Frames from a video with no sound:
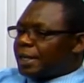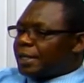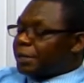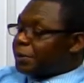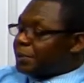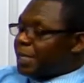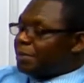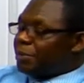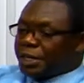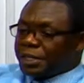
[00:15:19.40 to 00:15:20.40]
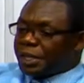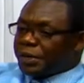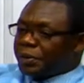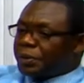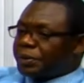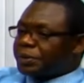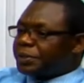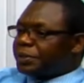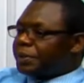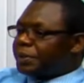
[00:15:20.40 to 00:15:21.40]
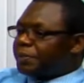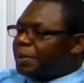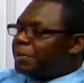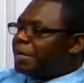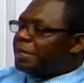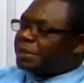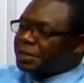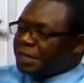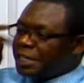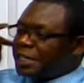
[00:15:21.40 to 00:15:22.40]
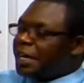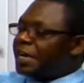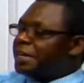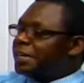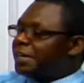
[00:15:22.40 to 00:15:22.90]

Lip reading: And like you said, poking their nose, or maybe cleaning their ear,